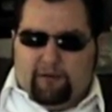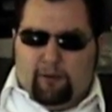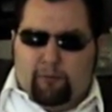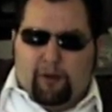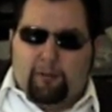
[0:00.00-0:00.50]

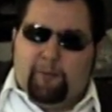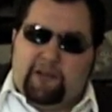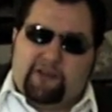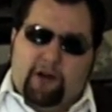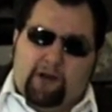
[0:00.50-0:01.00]
they'll probably be
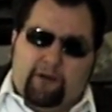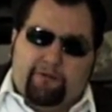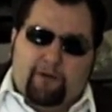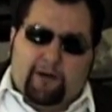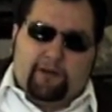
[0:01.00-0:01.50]
stronger
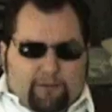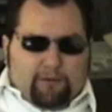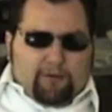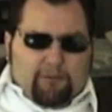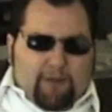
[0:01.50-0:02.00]
for it.
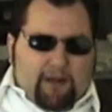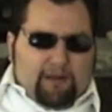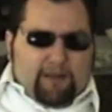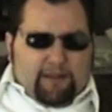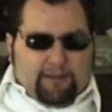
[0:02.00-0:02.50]

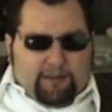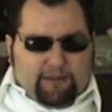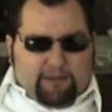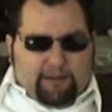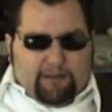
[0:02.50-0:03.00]
Well,
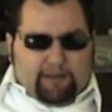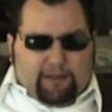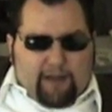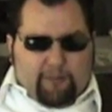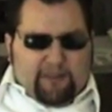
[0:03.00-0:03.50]

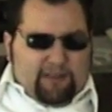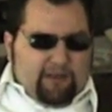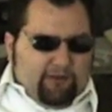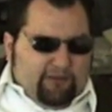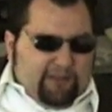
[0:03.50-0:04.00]
Captain Yield,